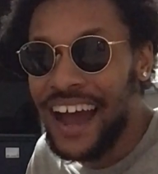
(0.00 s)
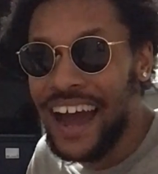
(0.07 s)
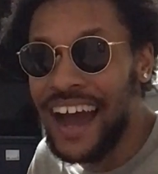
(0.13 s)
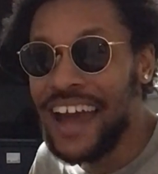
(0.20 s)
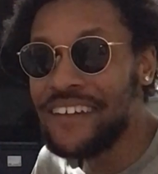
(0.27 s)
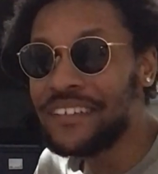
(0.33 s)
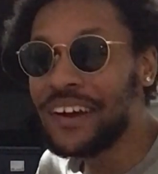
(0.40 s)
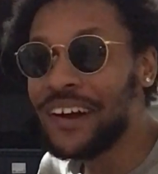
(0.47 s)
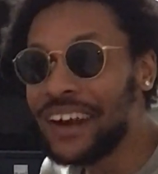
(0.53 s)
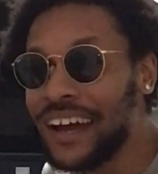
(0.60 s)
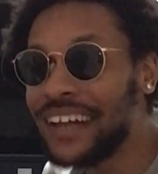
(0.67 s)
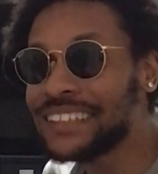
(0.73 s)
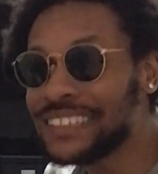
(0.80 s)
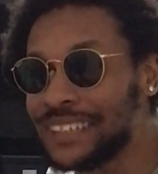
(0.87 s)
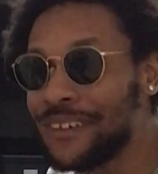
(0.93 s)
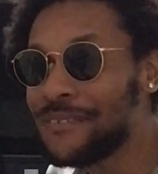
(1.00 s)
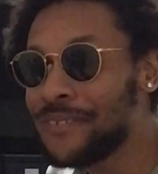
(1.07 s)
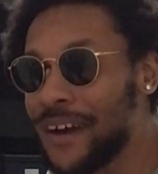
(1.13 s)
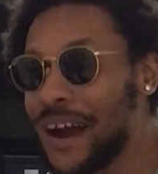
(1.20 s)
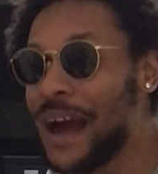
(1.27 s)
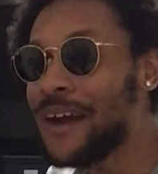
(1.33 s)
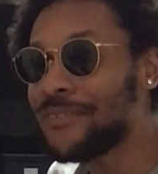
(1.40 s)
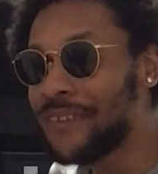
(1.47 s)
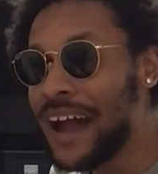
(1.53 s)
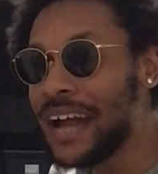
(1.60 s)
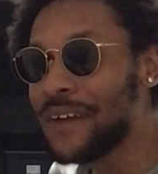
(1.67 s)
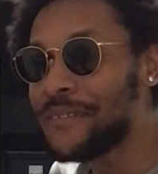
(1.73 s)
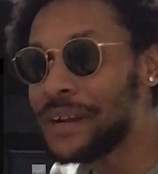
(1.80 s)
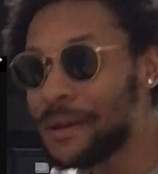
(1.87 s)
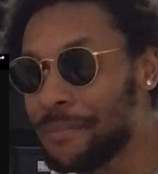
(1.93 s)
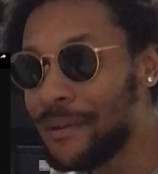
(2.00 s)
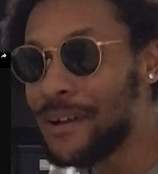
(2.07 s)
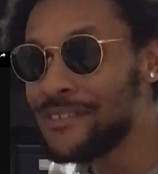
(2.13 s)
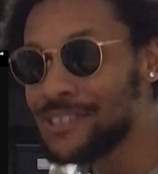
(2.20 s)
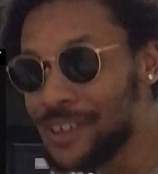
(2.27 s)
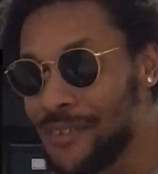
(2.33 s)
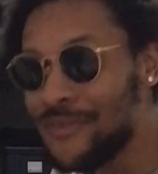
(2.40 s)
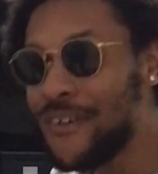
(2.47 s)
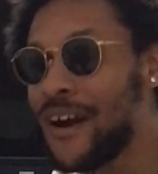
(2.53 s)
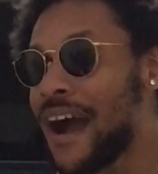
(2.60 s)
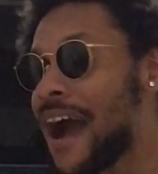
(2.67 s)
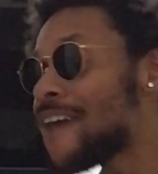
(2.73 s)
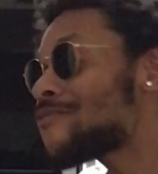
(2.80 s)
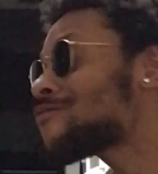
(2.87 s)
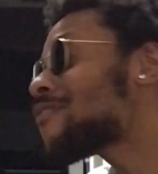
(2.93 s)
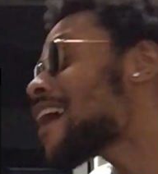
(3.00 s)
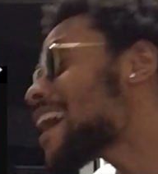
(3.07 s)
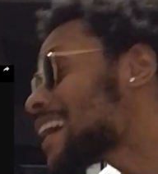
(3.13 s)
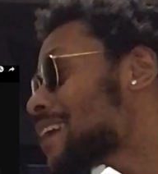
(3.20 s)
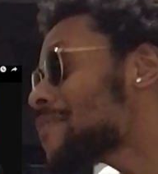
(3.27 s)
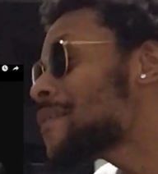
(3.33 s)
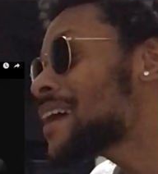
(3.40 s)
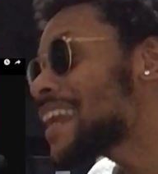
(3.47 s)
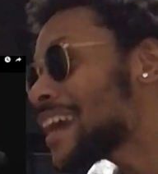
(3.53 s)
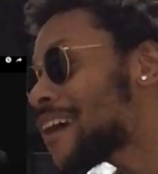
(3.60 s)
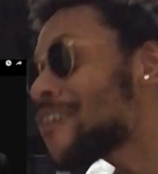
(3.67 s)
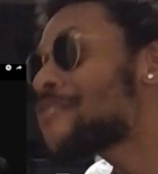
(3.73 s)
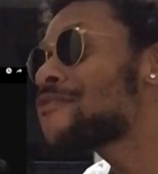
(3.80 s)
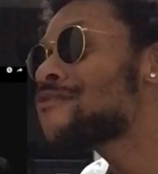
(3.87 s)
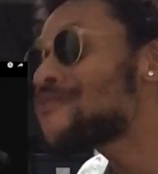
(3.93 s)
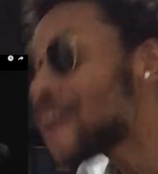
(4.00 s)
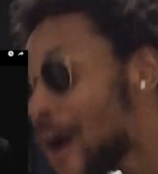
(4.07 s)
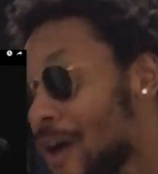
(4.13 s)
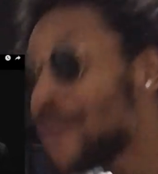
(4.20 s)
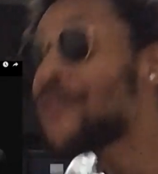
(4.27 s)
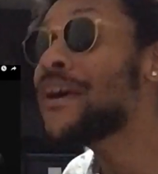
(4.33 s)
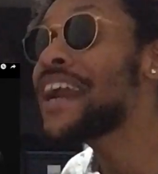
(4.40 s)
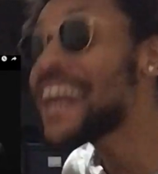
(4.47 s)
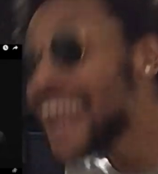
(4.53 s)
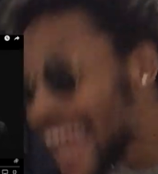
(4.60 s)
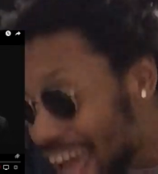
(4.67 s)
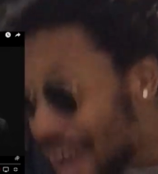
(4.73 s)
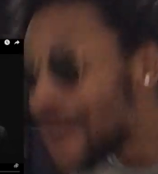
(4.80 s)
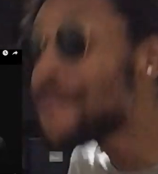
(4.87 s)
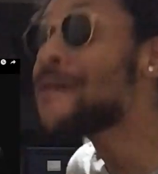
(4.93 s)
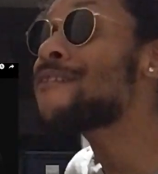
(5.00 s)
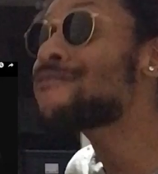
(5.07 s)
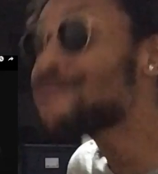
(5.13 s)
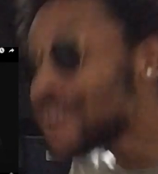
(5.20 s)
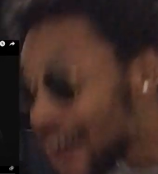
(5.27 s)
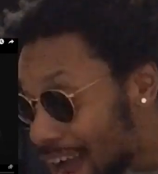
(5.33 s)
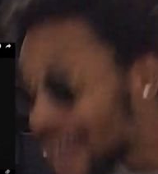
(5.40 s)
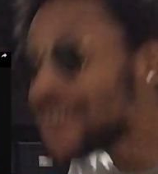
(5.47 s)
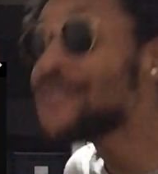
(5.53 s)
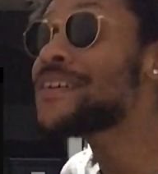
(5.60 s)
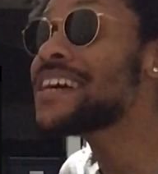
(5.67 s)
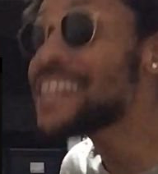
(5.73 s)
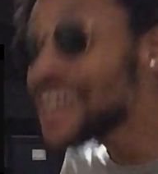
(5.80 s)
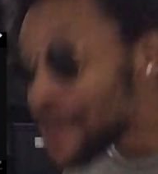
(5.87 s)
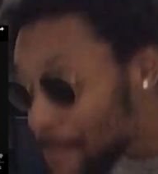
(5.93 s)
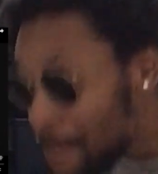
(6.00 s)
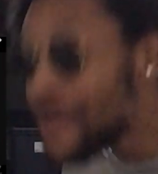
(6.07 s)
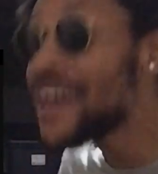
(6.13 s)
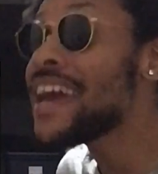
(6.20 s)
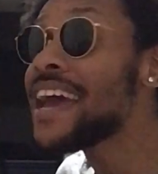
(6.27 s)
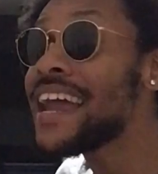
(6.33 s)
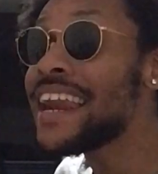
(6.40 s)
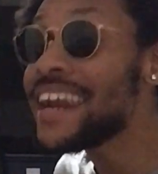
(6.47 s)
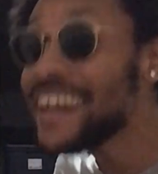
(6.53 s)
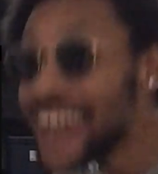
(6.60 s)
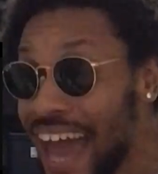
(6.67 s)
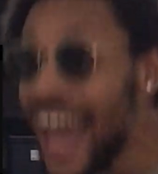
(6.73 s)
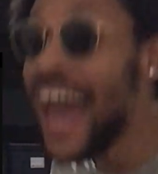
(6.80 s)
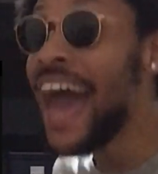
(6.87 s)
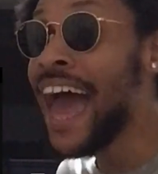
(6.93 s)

I ain't gonna lie. So far, I'm rocking with it, bro. So far, I'm rocking with it on one now. I'm rocking with it, bit nah.